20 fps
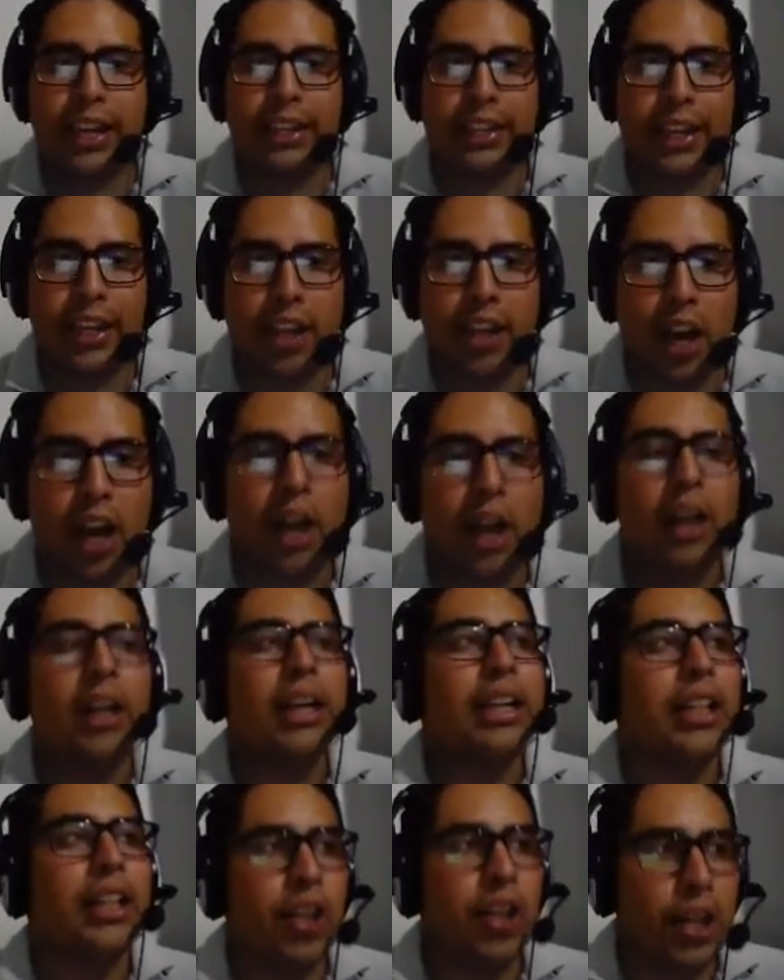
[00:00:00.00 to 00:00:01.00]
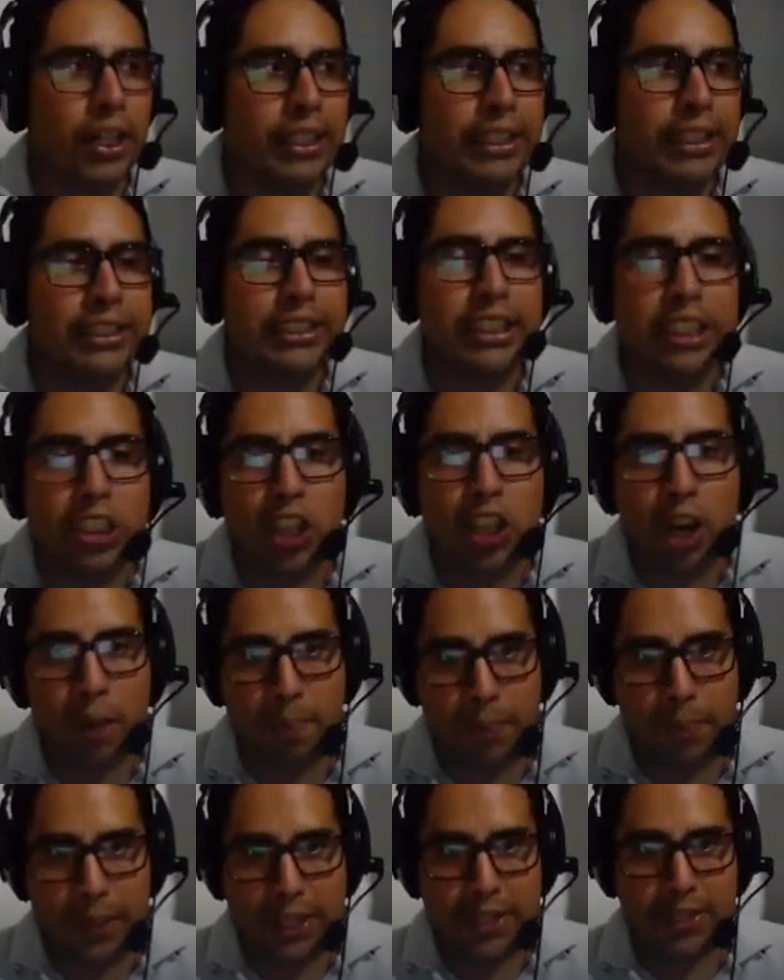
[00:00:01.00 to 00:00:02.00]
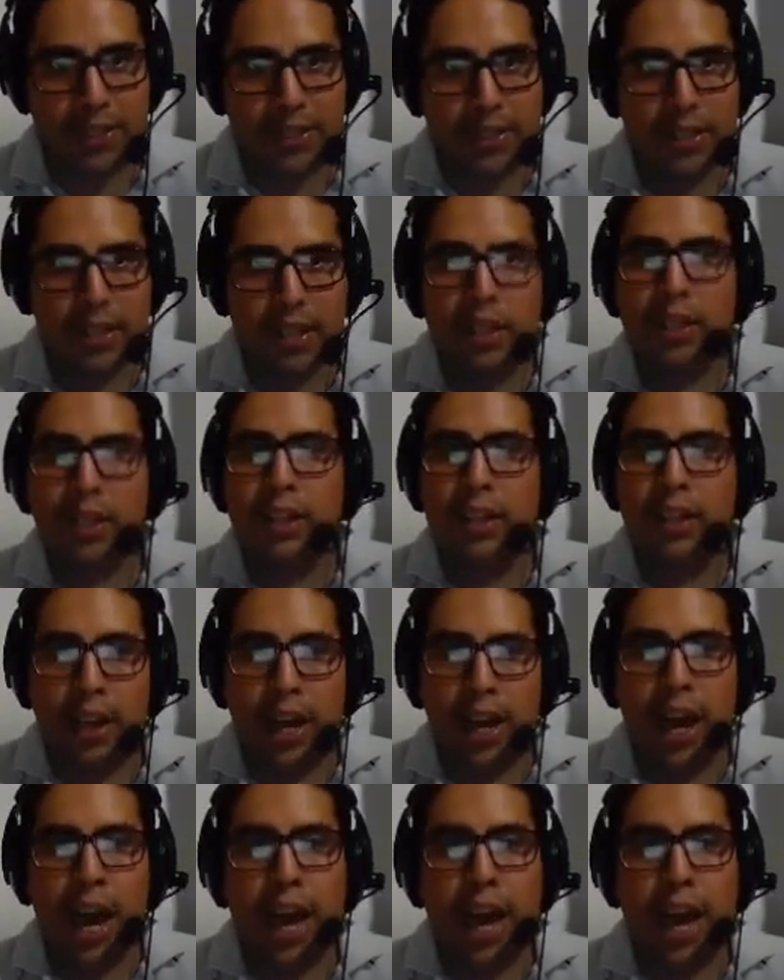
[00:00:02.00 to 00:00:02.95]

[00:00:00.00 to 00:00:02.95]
they are learning the topics uh-huh,